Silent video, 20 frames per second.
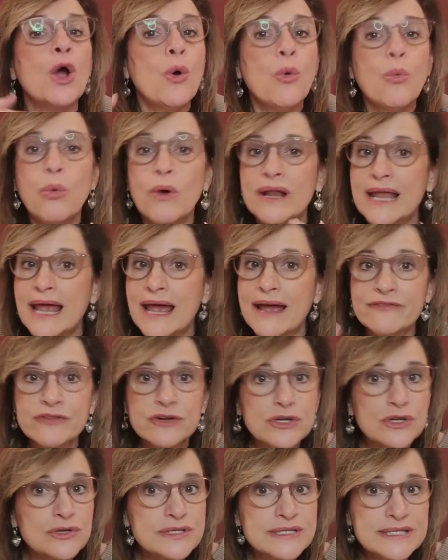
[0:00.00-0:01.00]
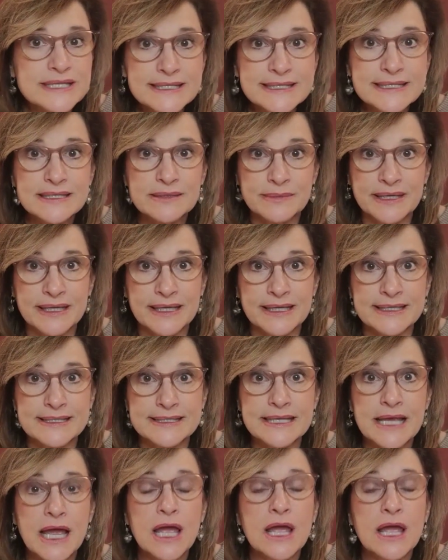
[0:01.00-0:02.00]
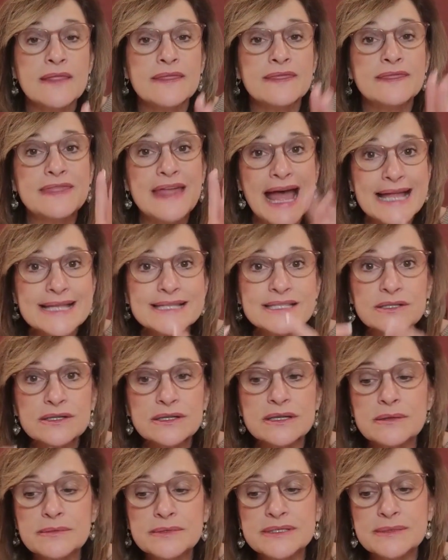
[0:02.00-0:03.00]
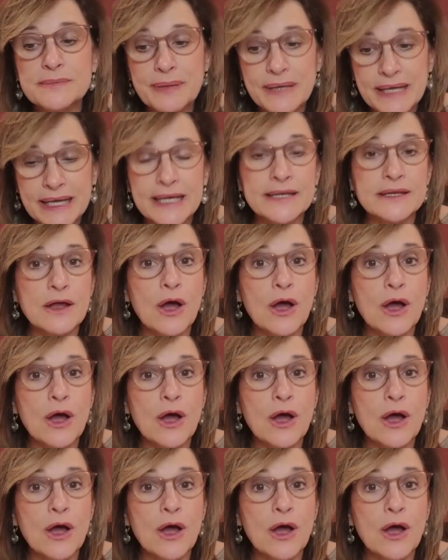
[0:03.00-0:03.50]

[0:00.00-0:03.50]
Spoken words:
Whatever your system is, that's going to depend